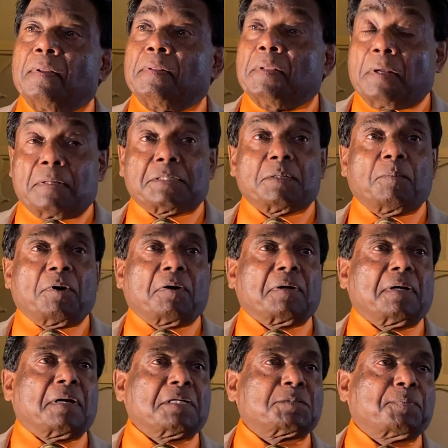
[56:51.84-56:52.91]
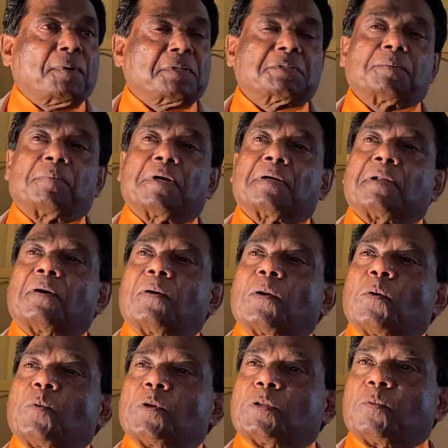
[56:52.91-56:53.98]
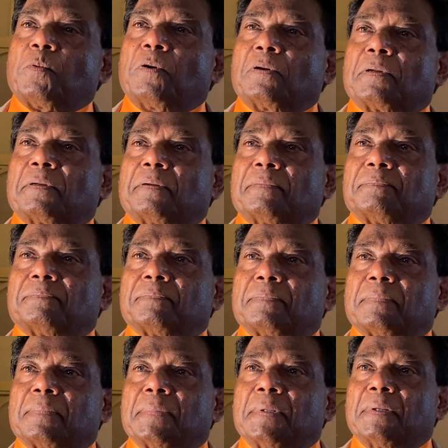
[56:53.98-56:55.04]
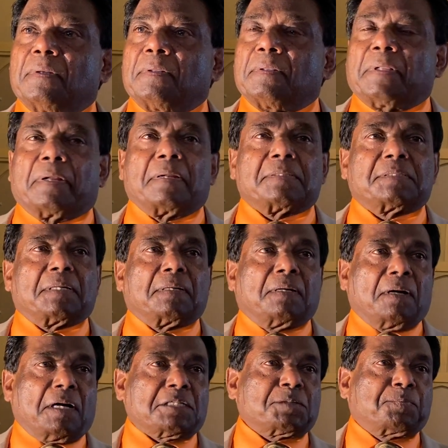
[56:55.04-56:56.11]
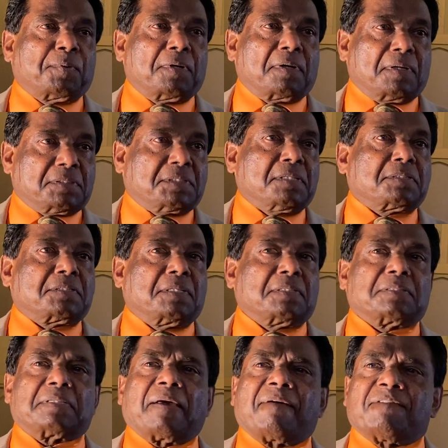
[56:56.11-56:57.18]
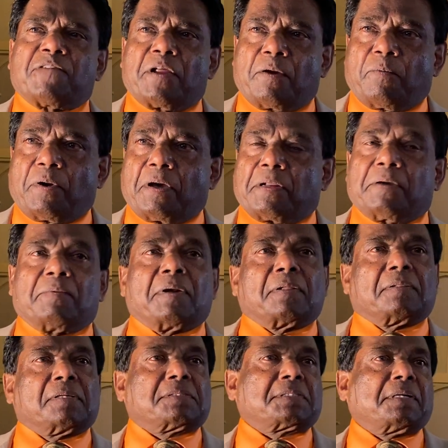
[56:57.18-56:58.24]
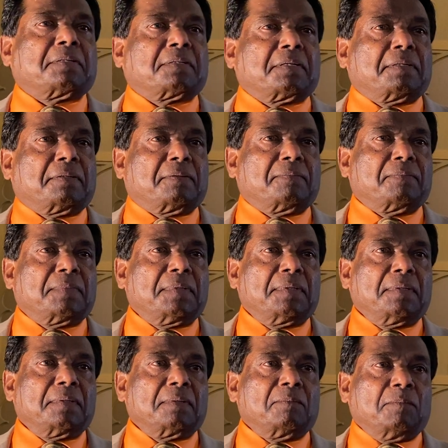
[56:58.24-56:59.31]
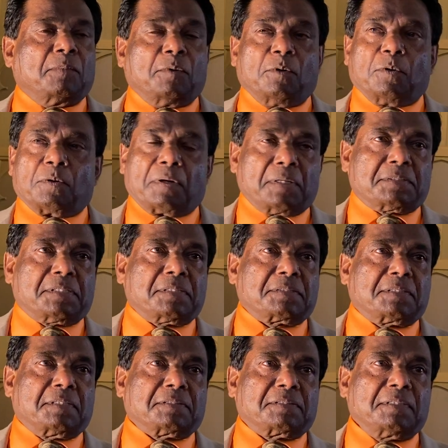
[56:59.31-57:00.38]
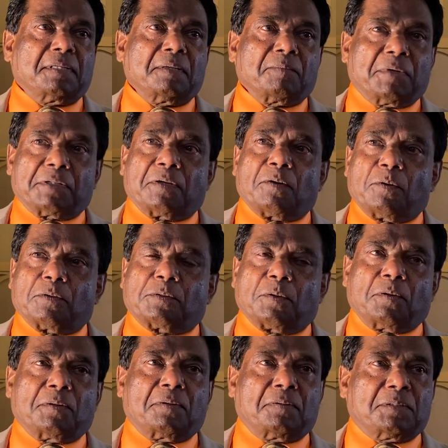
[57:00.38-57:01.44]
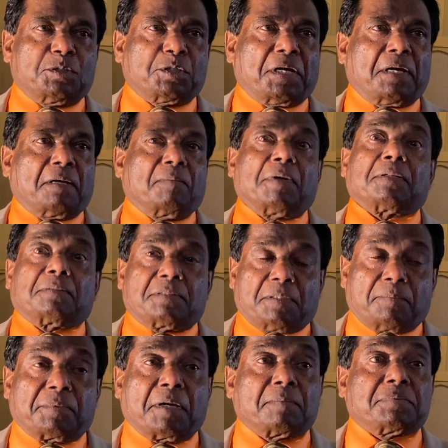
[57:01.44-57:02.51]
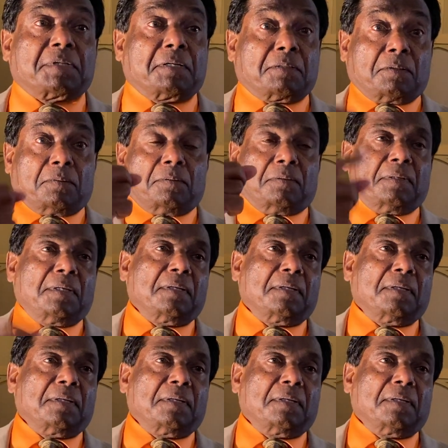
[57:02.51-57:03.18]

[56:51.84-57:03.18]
There is a moral responsibility all over the world. There is a gospel resistance everywhere, even in this country. More resistance. But they don't throw you in jail, but sometimes they do.